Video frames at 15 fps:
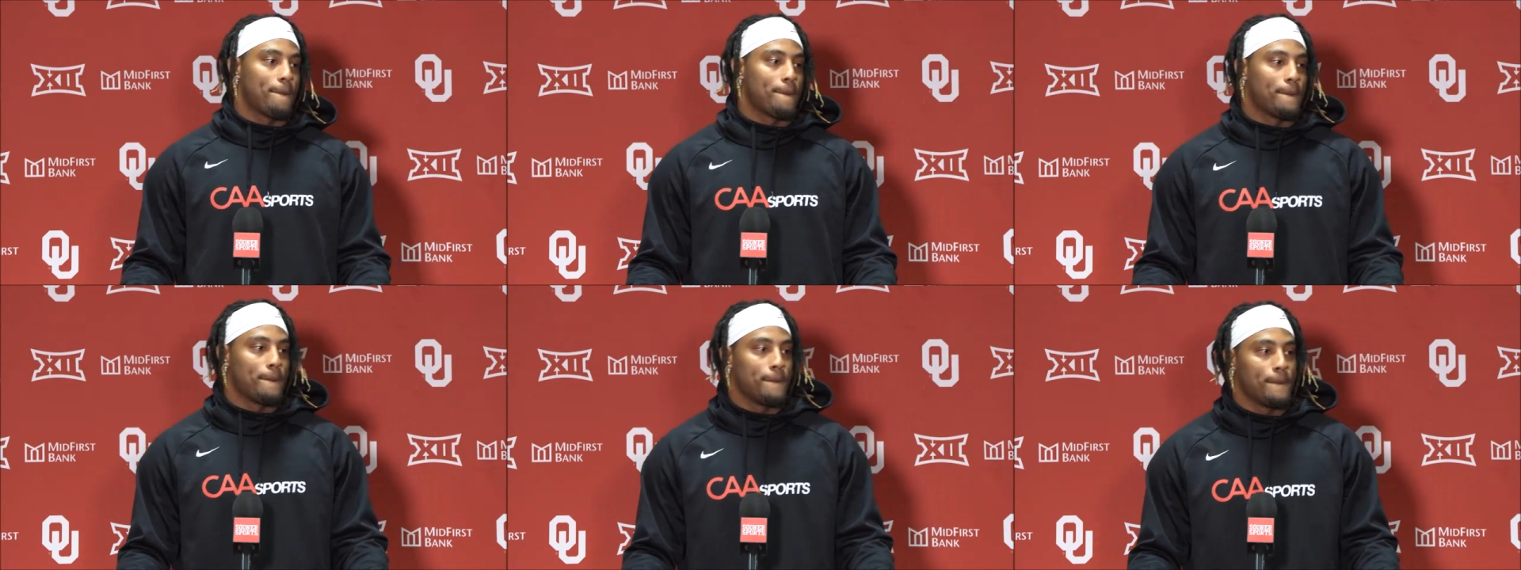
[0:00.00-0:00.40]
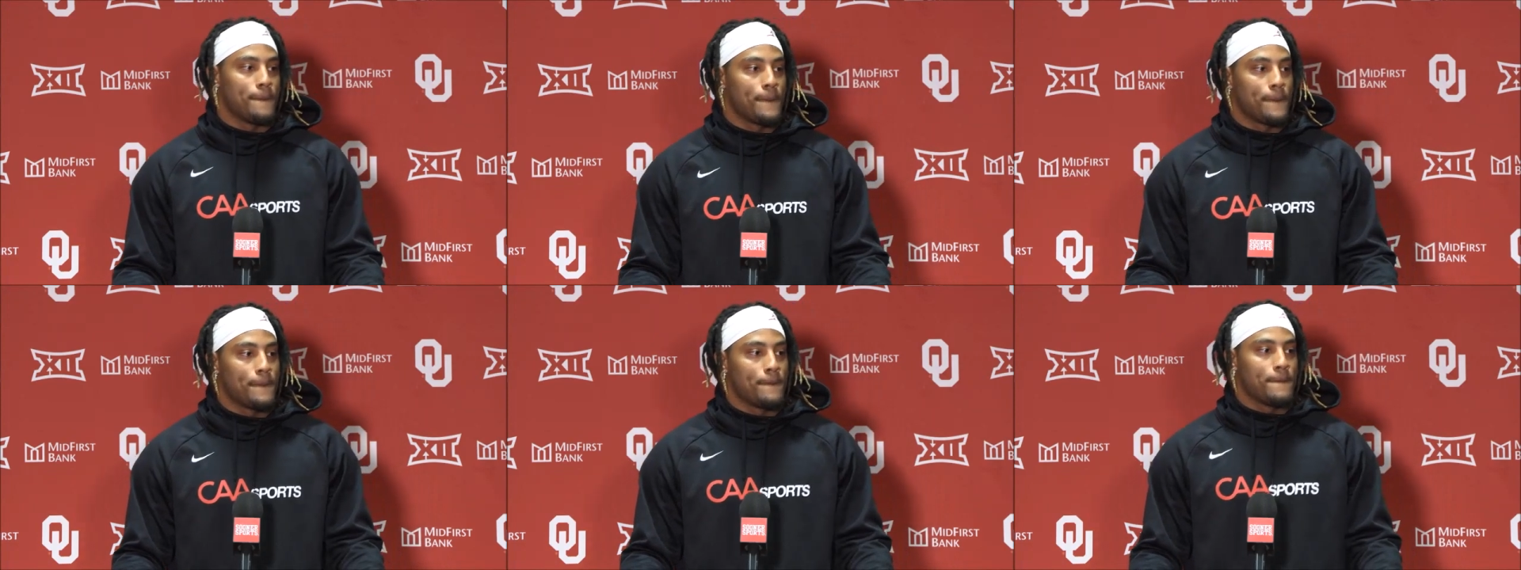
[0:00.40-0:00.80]

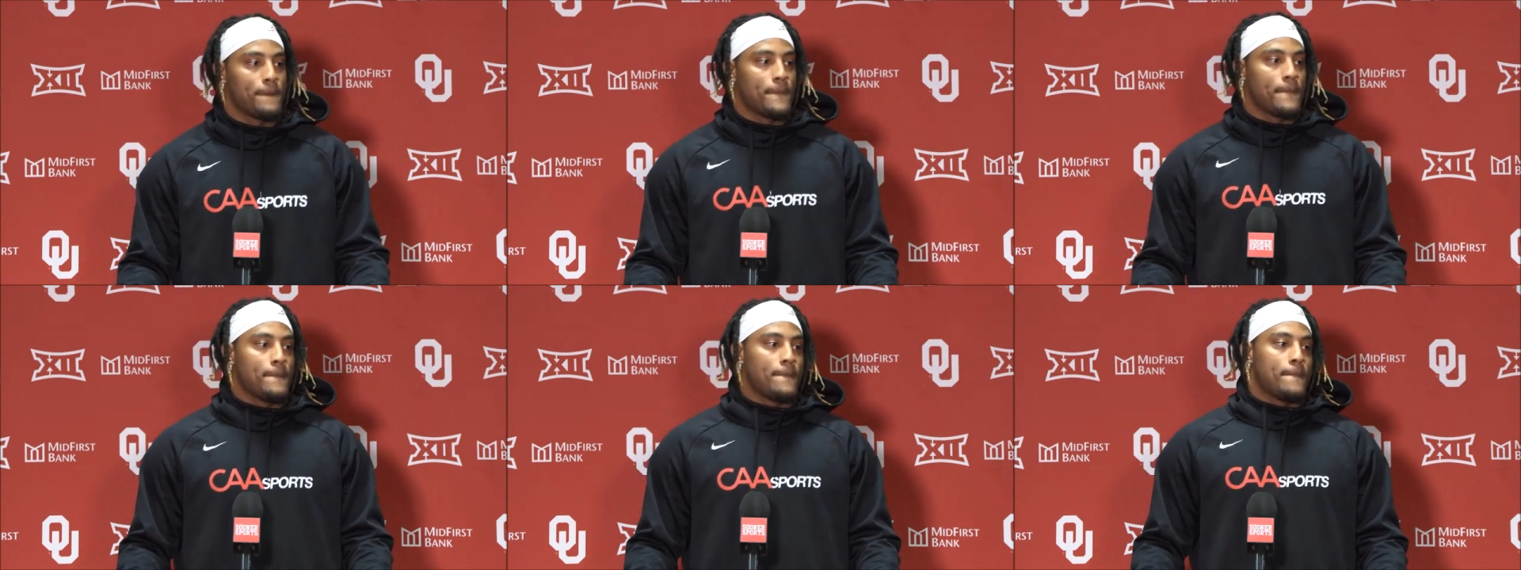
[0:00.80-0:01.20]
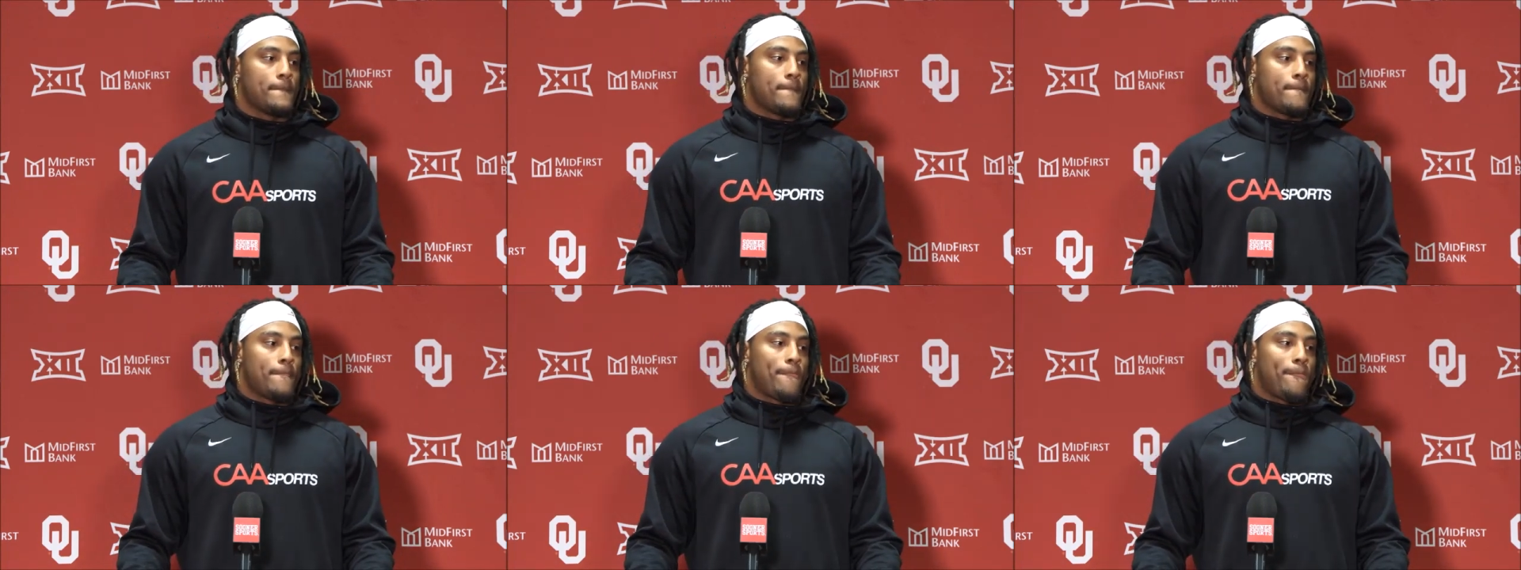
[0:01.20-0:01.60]

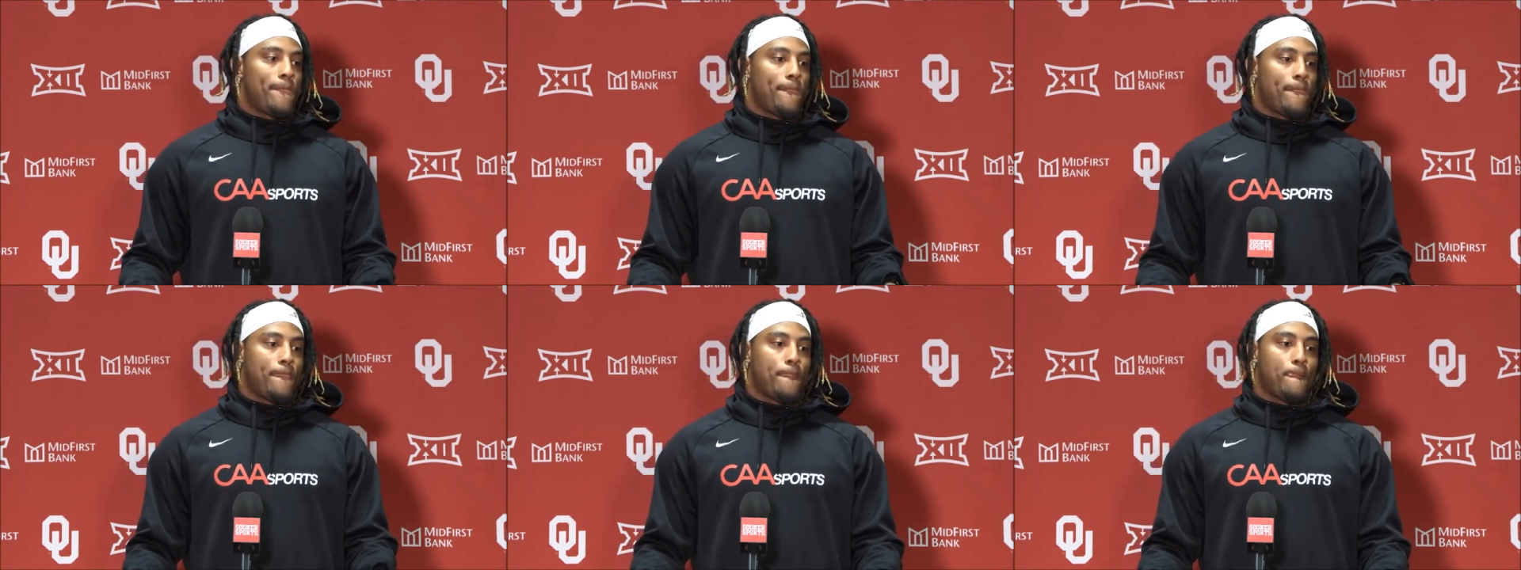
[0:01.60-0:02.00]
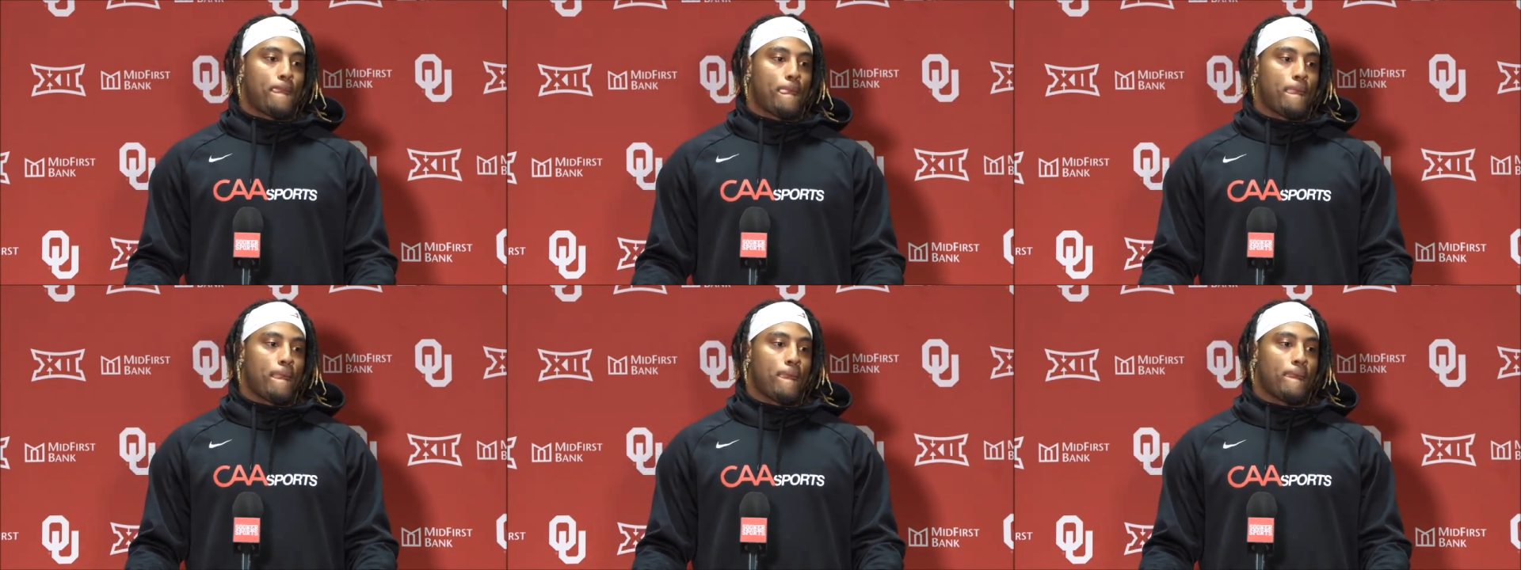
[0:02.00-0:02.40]

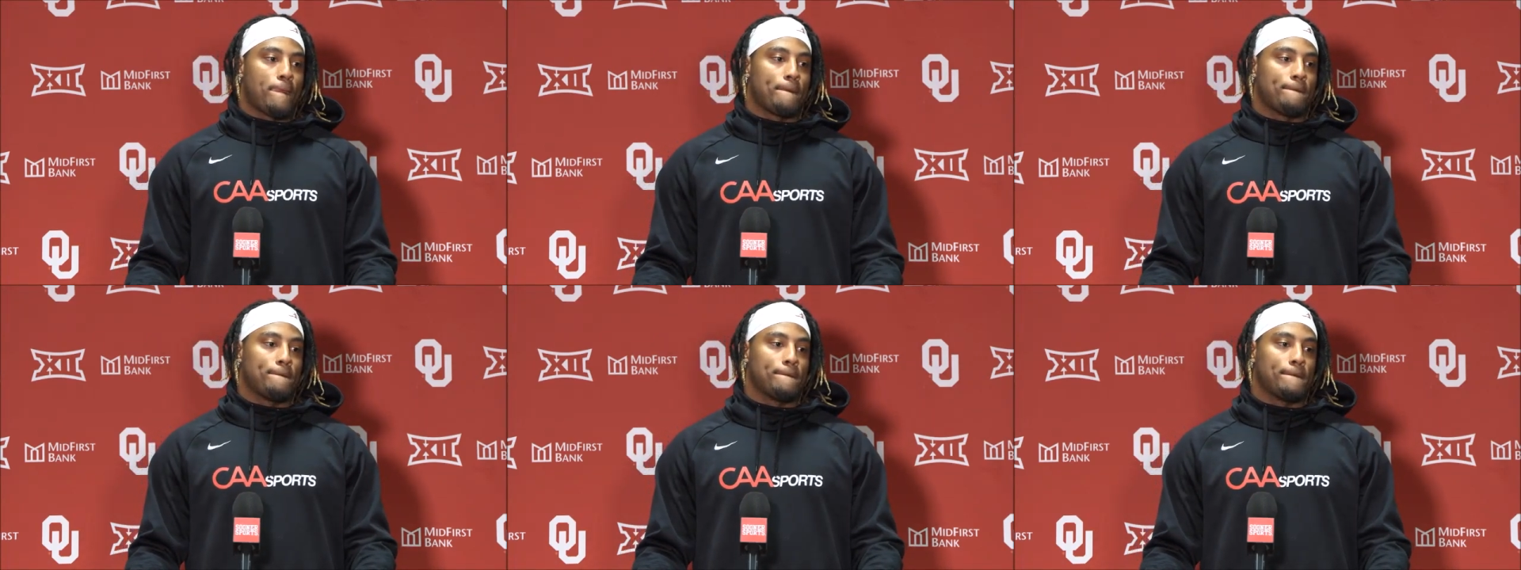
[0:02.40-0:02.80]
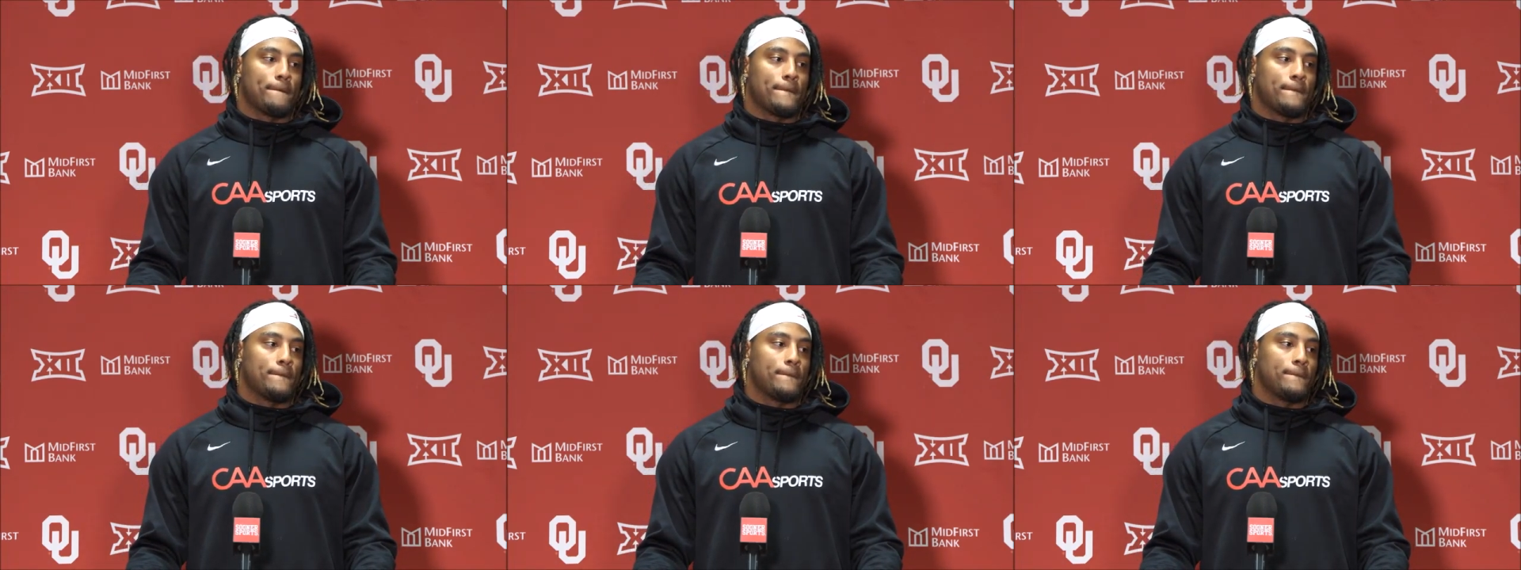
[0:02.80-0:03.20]

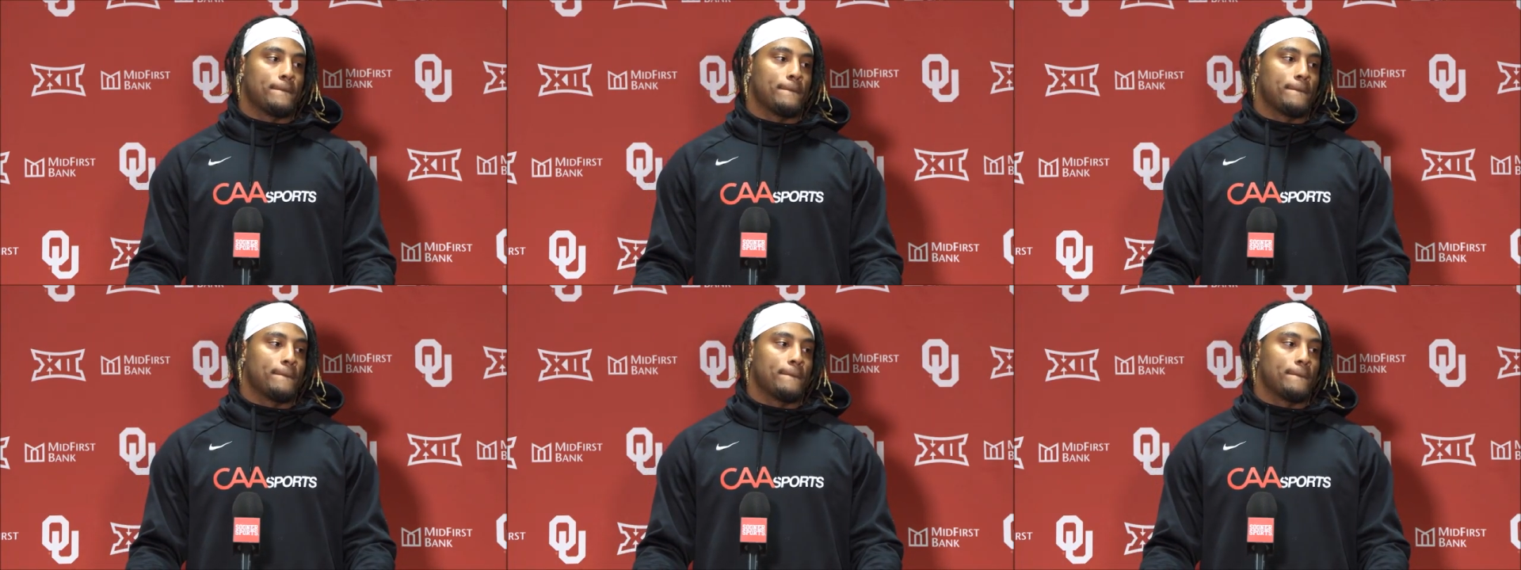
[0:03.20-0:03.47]
[no speech]